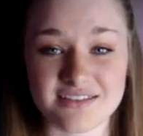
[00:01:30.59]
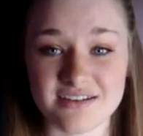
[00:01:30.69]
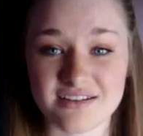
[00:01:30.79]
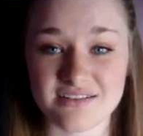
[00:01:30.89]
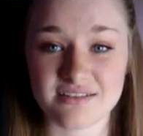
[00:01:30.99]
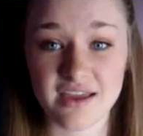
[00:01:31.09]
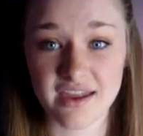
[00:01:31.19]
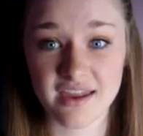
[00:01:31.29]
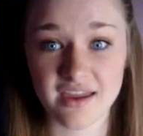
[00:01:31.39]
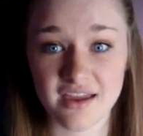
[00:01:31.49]
so
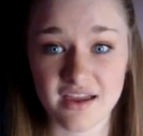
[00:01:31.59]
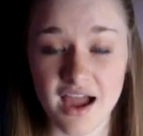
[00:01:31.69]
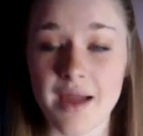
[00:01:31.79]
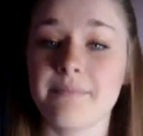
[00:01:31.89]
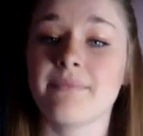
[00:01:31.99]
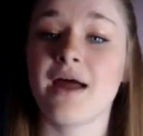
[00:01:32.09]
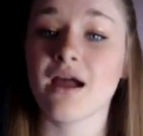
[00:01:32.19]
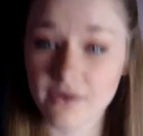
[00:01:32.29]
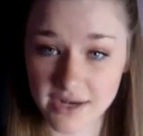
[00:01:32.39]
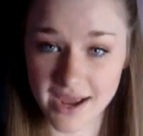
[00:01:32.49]
today I'm
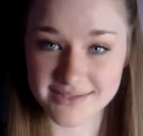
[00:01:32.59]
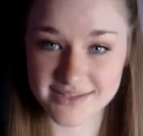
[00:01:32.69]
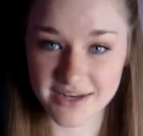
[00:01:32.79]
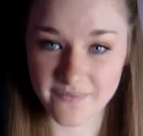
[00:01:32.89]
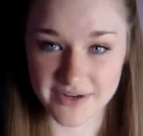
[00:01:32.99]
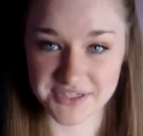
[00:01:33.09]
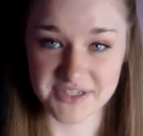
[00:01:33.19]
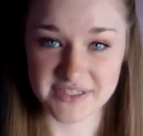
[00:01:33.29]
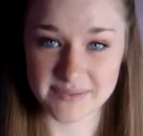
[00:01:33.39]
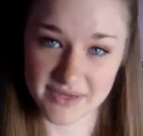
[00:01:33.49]
not going to ask any
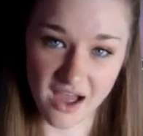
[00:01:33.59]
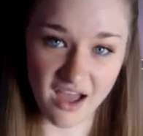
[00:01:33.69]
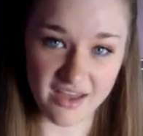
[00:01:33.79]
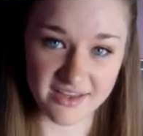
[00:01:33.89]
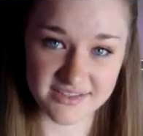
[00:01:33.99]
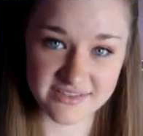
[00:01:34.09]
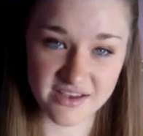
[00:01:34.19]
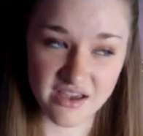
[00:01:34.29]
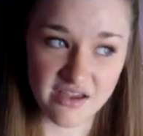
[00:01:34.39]
questions because